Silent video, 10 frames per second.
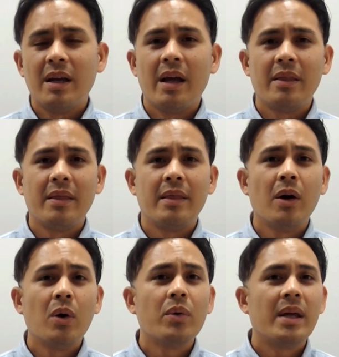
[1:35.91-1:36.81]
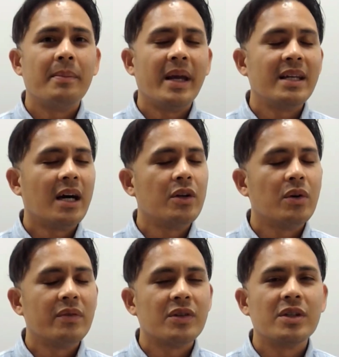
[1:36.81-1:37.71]
And though they may not
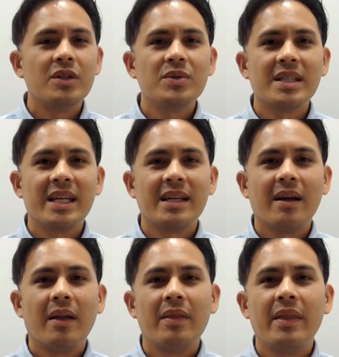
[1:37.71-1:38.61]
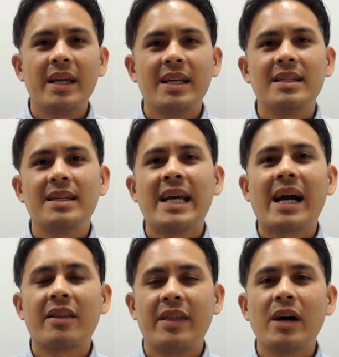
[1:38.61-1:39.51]
know if you're using it, they can
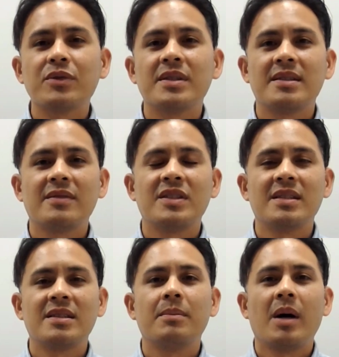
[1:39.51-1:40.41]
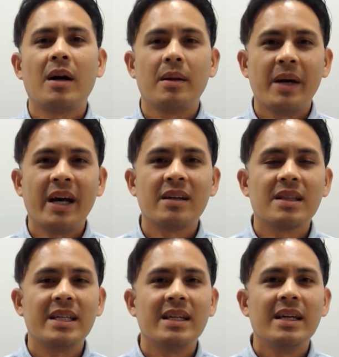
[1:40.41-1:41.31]
attack thousands of systems
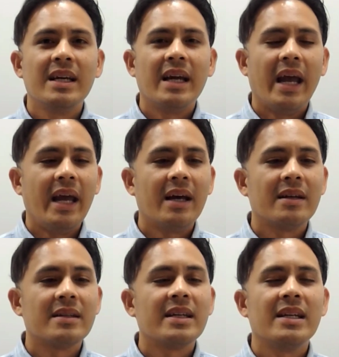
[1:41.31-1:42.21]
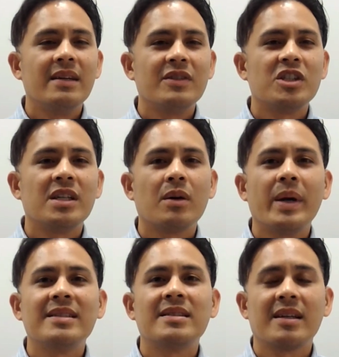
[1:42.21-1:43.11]
automatically and can even share
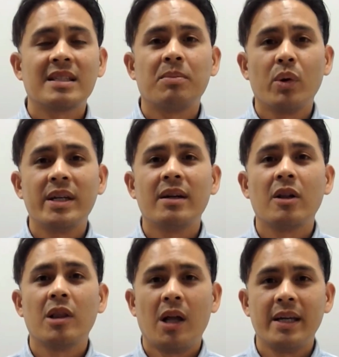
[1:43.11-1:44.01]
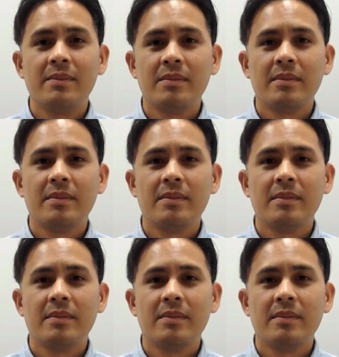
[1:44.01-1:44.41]
ways to exploit it online.